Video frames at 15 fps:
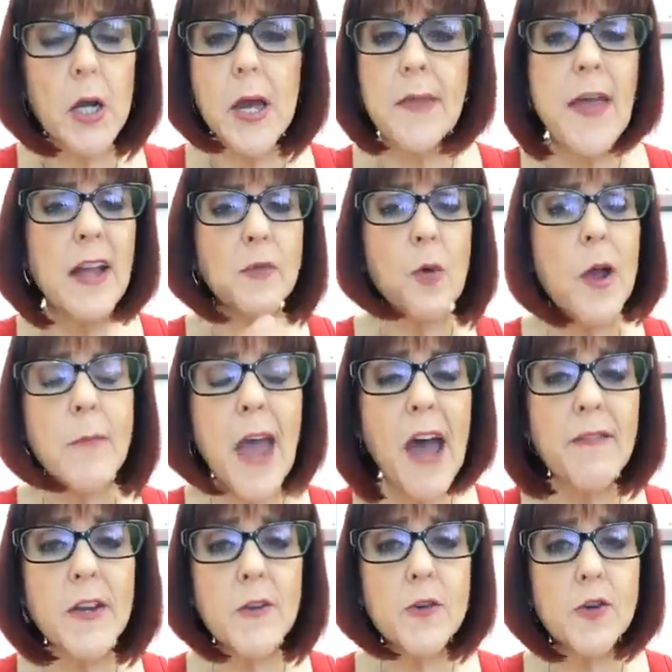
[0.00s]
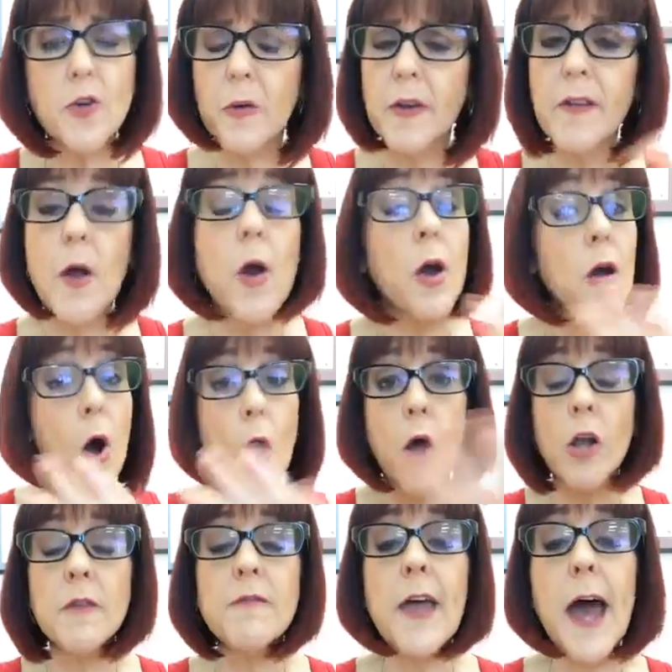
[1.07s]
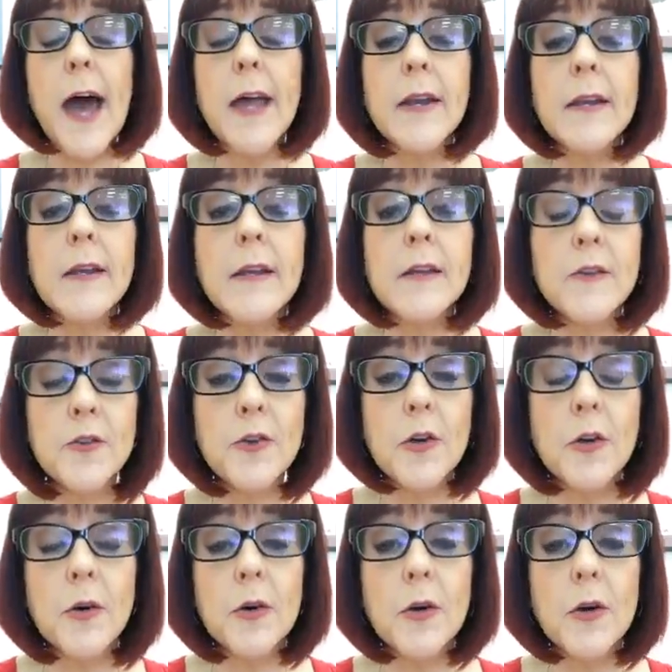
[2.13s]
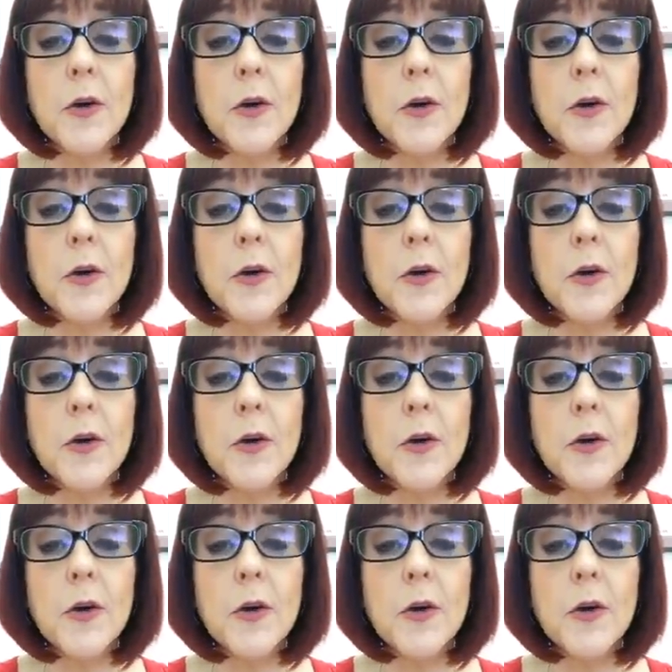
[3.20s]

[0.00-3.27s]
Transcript: And that's why I'm having surgery, because all of that is true.